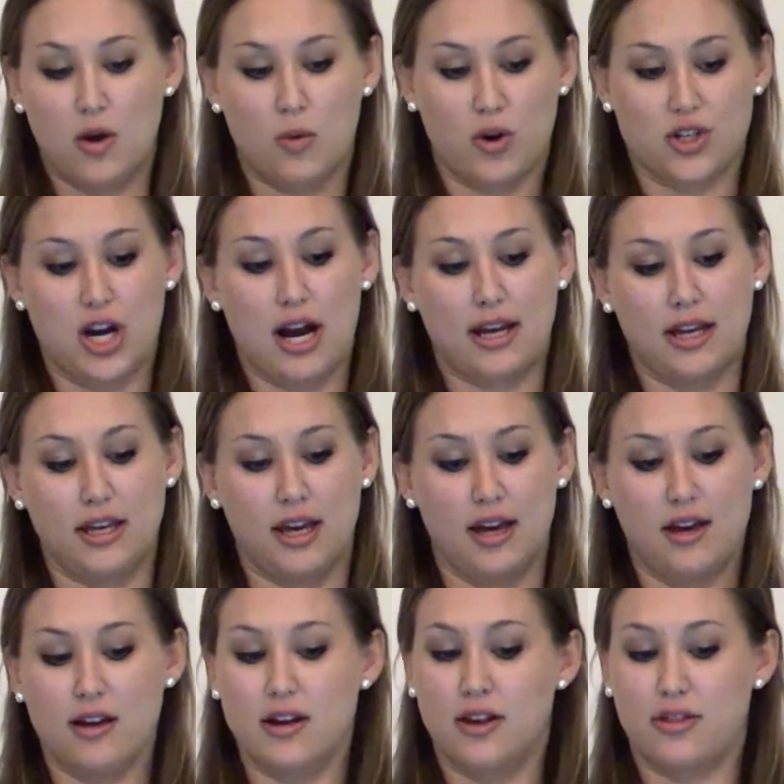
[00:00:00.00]
were tracking
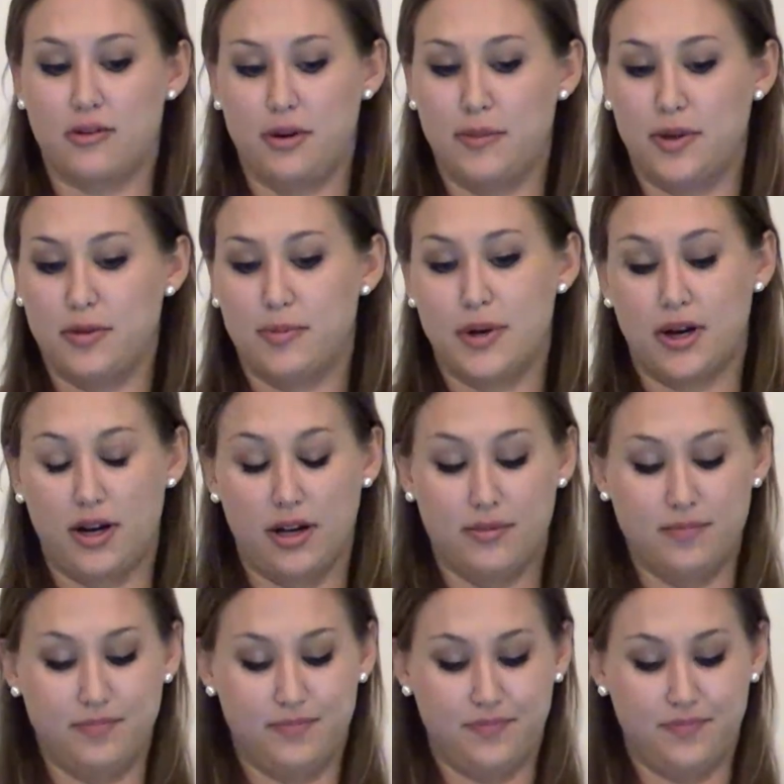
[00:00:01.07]
it in a 3-month period.